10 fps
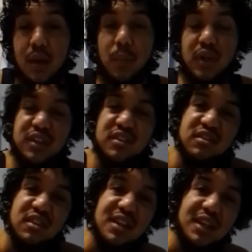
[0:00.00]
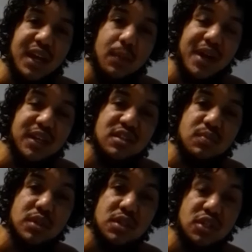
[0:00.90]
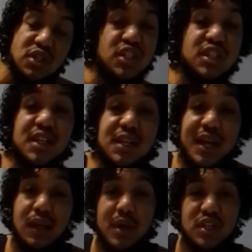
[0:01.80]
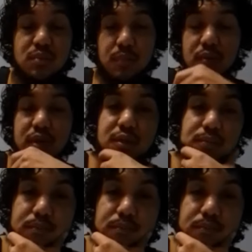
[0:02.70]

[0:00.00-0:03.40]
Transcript: But she didn't like my disposition. She didn't like my spirit.